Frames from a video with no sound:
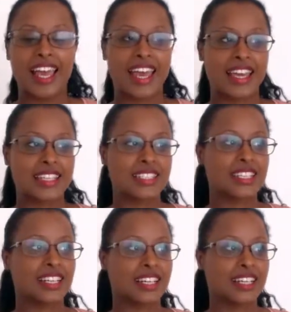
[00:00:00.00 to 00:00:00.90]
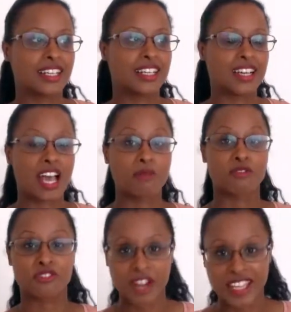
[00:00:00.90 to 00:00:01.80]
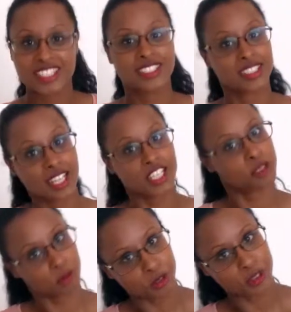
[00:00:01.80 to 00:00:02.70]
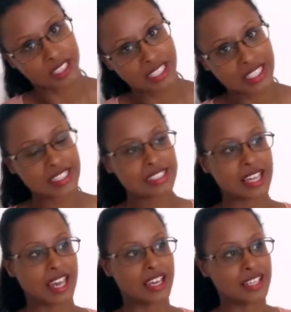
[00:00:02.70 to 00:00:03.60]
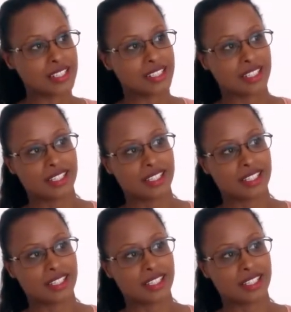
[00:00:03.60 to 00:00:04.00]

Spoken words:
and I'm French/Portuguese, and